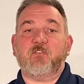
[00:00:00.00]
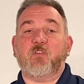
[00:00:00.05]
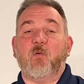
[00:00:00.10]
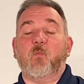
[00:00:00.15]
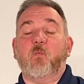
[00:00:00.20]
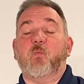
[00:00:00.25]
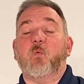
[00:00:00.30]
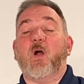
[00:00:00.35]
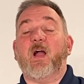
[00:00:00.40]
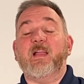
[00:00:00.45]

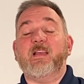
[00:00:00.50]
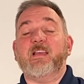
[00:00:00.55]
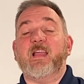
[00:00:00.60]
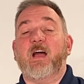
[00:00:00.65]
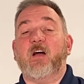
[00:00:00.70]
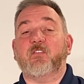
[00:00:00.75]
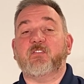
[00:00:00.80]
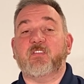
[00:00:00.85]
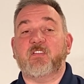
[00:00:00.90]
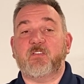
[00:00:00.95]
So right
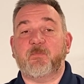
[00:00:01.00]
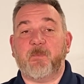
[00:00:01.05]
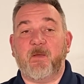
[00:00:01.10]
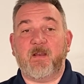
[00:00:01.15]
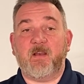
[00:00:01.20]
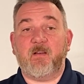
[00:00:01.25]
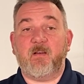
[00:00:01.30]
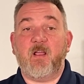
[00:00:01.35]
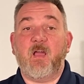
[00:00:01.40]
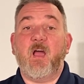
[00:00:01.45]
now
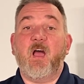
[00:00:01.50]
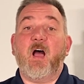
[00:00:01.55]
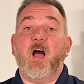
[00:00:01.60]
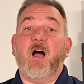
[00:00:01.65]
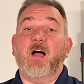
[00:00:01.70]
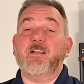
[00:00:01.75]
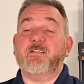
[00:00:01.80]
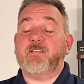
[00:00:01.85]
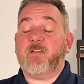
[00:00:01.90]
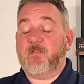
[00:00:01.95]
suspended
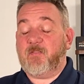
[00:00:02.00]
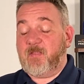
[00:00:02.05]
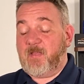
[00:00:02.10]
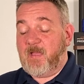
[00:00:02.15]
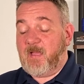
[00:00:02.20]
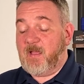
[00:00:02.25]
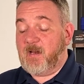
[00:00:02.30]
until the